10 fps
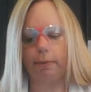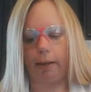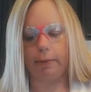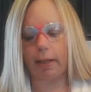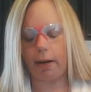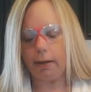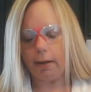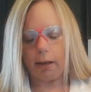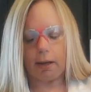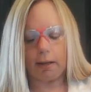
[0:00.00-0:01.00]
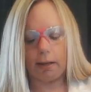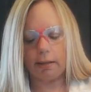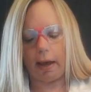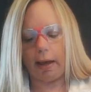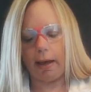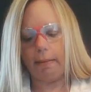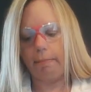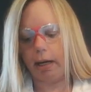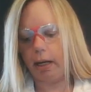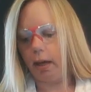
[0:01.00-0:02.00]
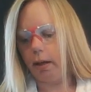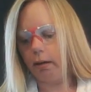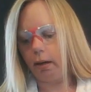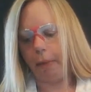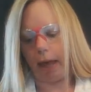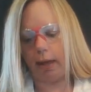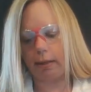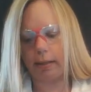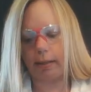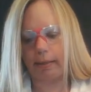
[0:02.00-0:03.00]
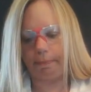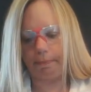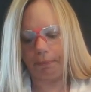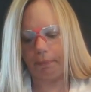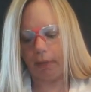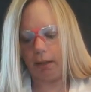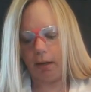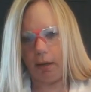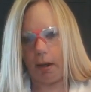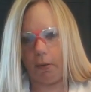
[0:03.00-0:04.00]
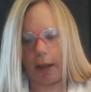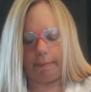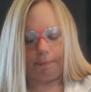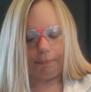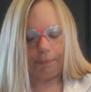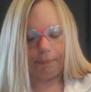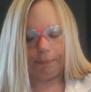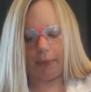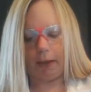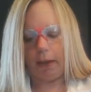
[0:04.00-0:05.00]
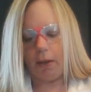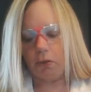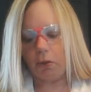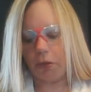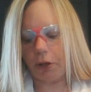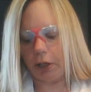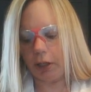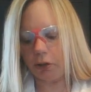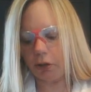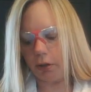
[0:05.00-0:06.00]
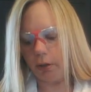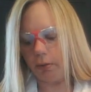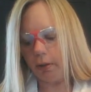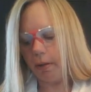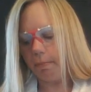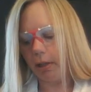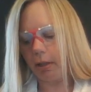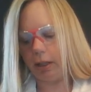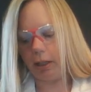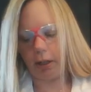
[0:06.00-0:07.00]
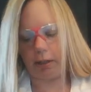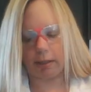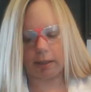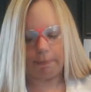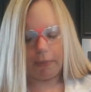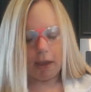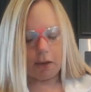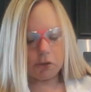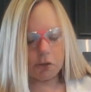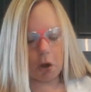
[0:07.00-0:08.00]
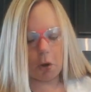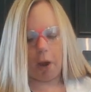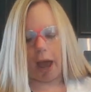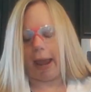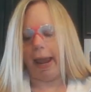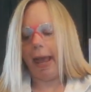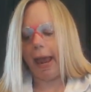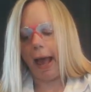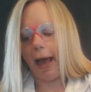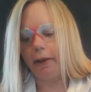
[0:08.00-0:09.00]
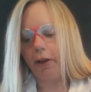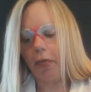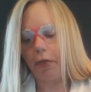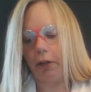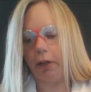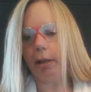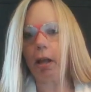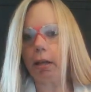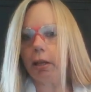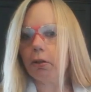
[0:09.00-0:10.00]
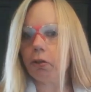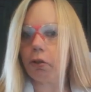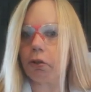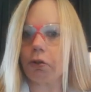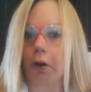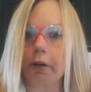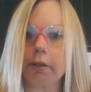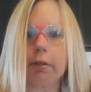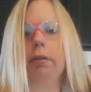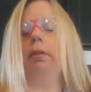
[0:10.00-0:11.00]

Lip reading: while I was there because I'm making a mess. Okay, so 32 milliliters. So I had 30 milliliters to start.